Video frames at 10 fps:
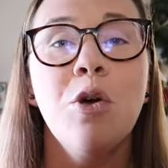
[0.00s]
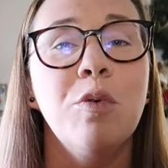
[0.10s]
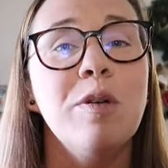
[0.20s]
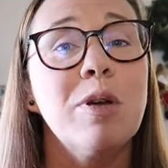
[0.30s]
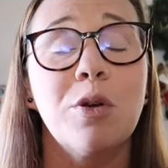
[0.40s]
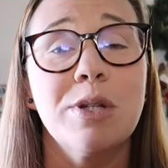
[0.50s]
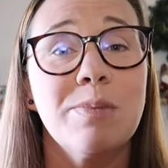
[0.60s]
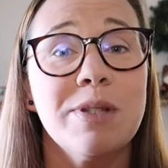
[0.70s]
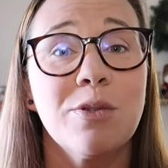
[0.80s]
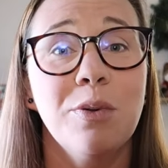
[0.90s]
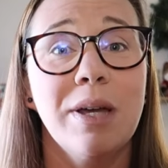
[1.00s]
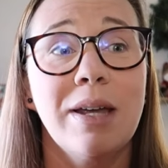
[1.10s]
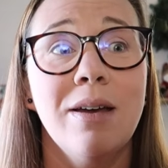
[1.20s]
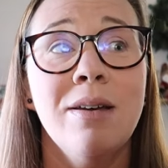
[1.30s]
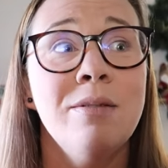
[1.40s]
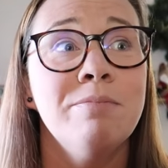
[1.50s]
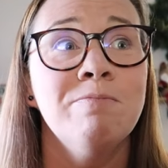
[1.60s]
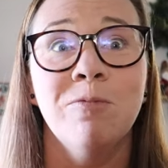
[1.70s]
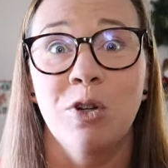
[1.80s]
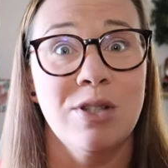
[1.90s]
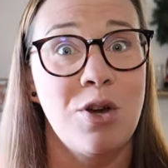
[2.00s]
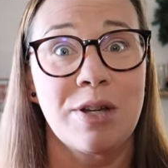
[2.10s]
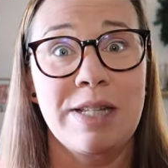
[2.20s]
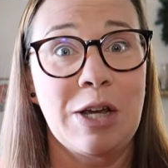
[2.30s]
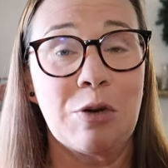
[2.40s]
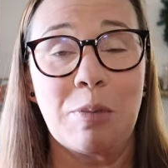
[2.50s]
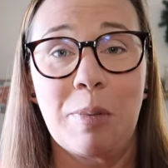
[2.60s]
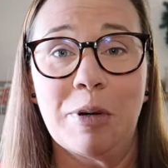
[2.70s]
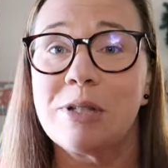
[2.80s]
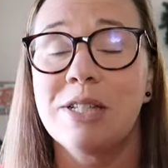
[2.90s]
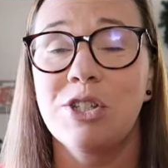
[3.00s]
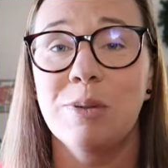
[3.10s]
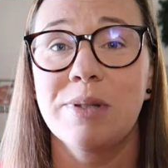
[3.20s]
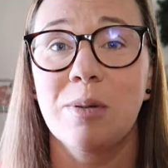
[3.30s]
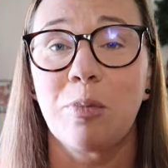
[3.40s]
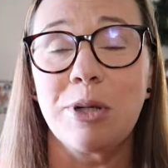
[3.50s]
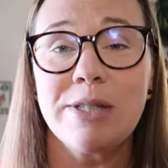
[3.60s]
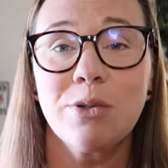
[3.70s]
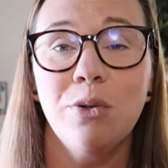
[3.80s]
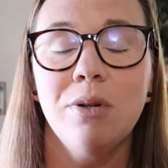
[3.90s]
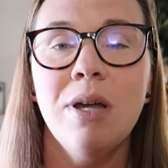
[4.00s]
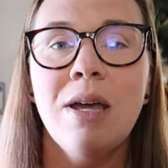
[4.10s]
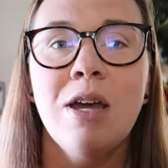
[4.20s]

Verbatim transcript: We've been Christmas schooling for as long as I can remember, since she was in preschool.